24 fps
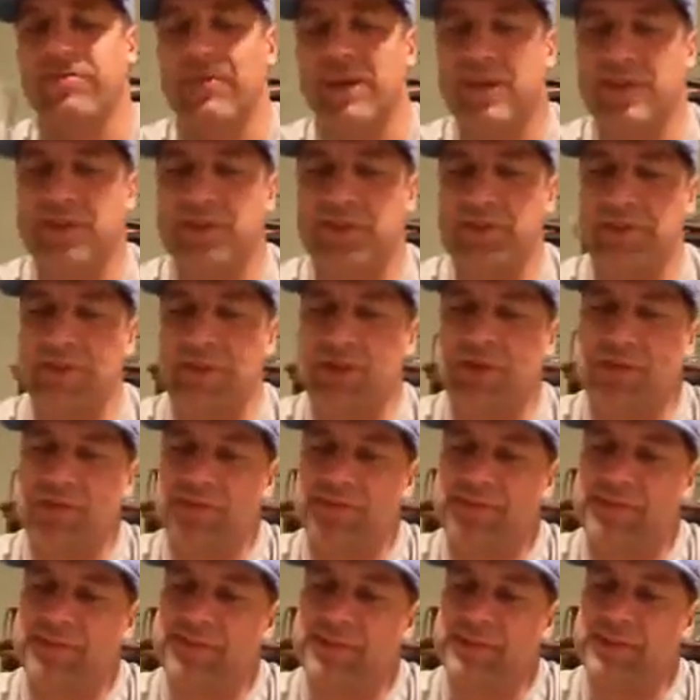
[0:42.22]
vegetable
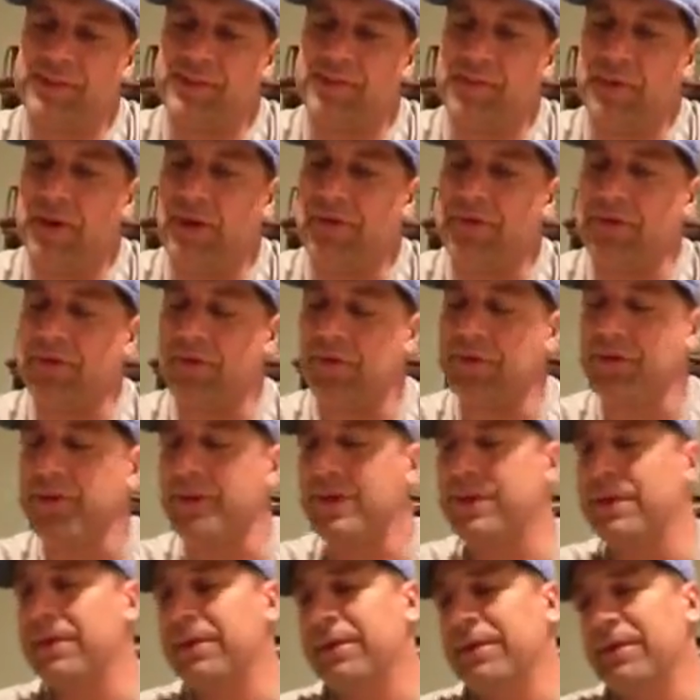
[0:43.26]
smell to it.
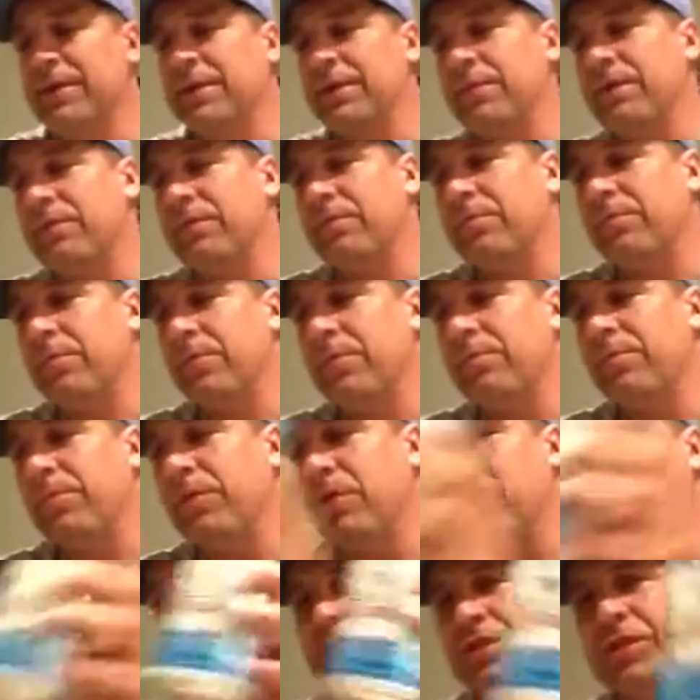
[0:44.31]
But
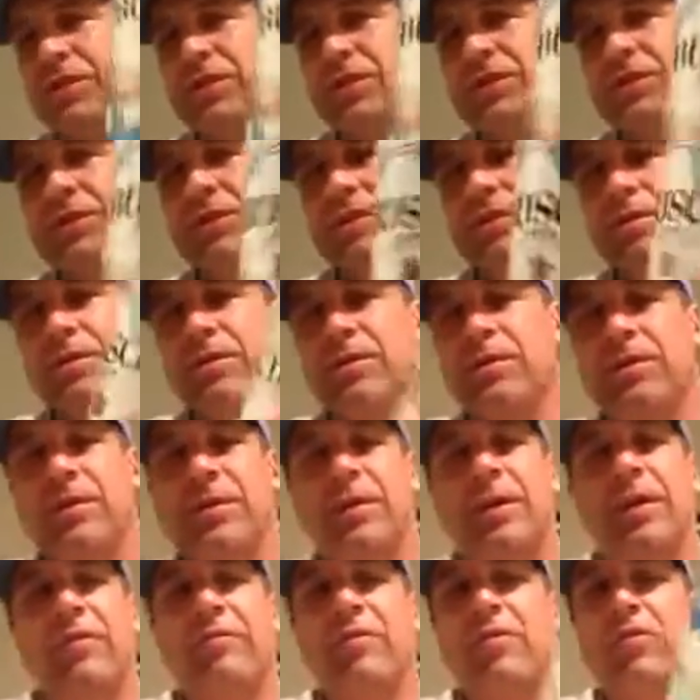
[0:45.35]
Busch,
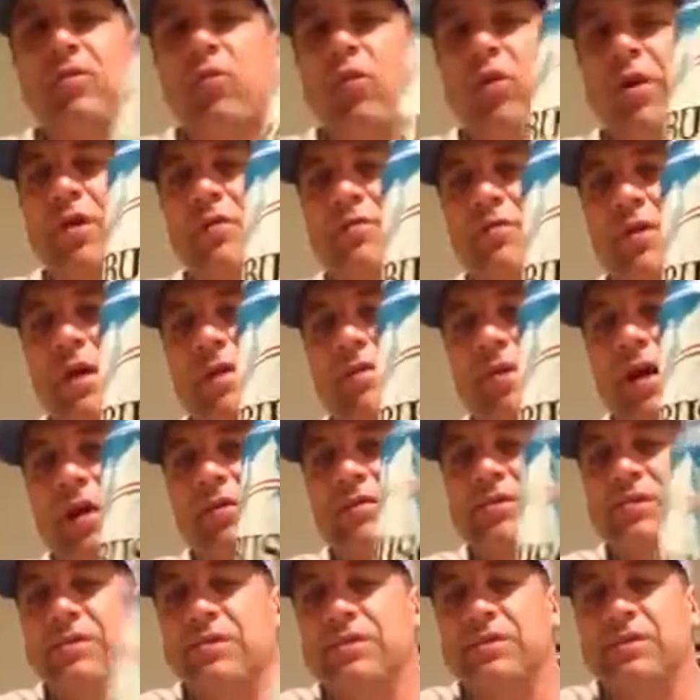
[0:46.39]
they give you 25
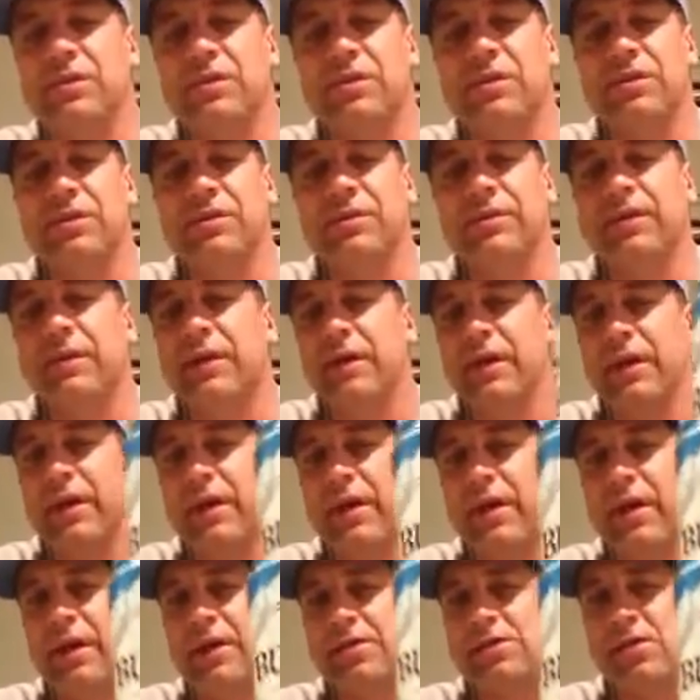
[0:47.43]
ounces too.
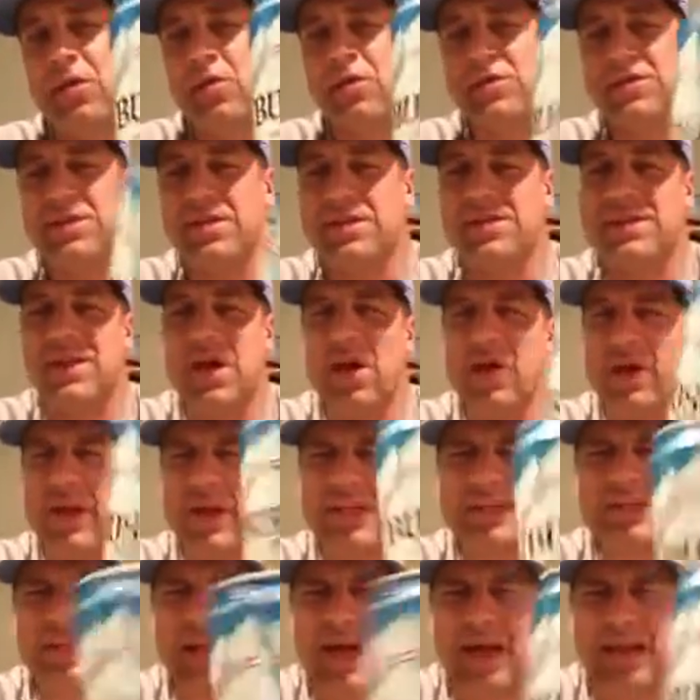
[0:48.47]
It's always discounted.
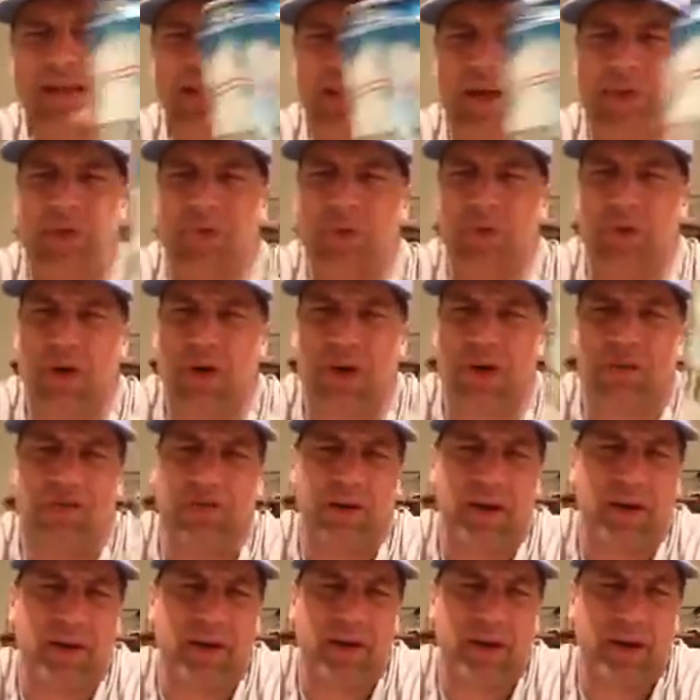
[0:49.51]
It's not that
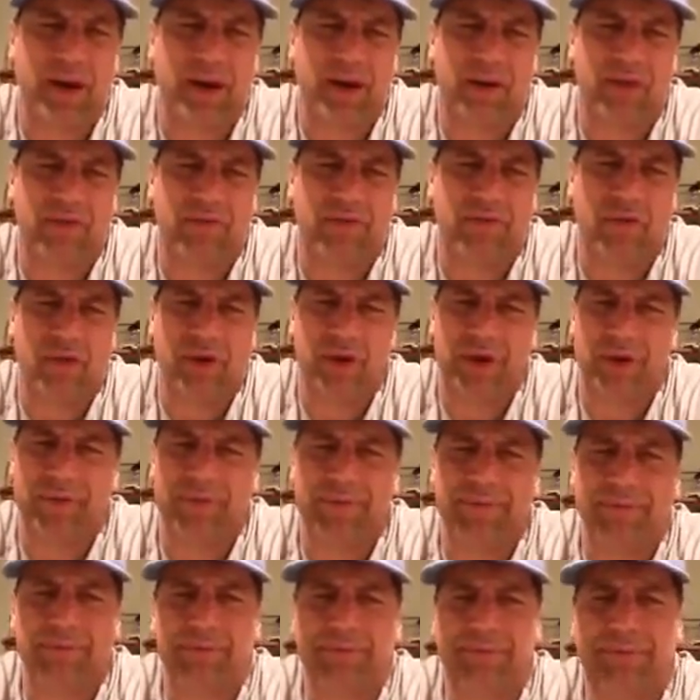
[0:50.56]
prevalent out in California.
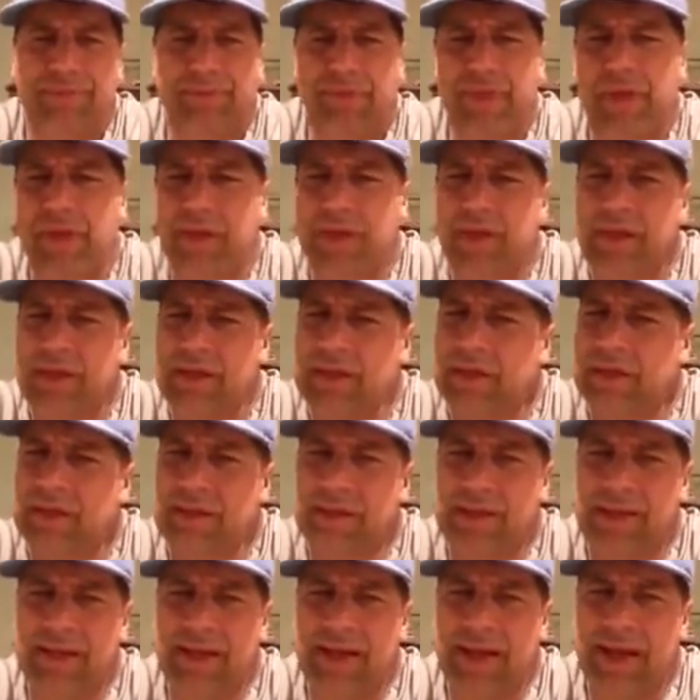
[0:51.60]

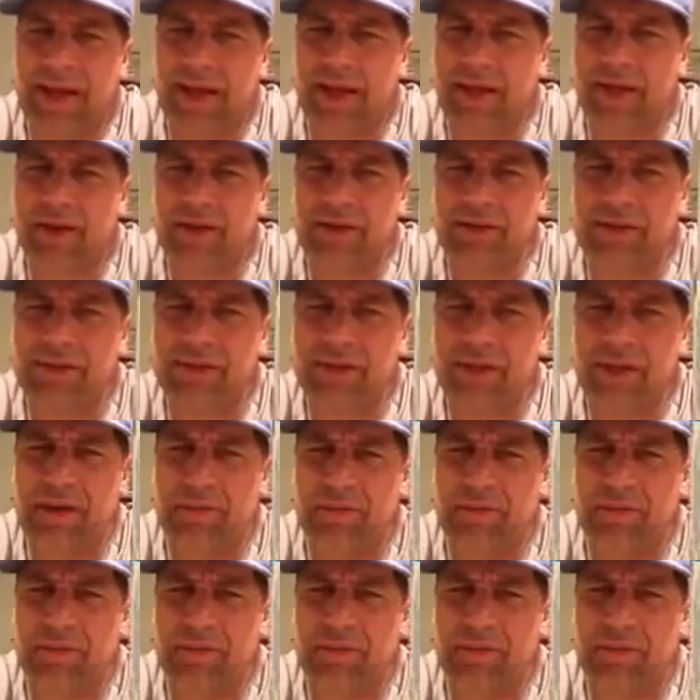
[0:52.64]
Nah, you don't see it